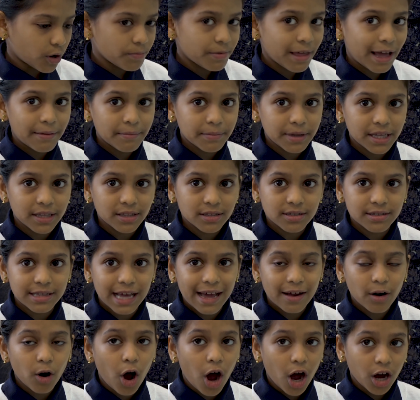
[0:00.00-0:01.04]
which brought together
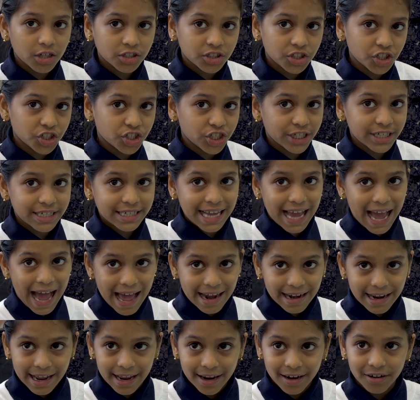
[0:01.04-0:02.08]
students from
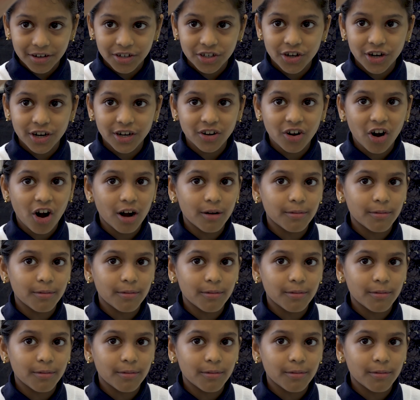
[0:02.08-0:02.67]
schools all over the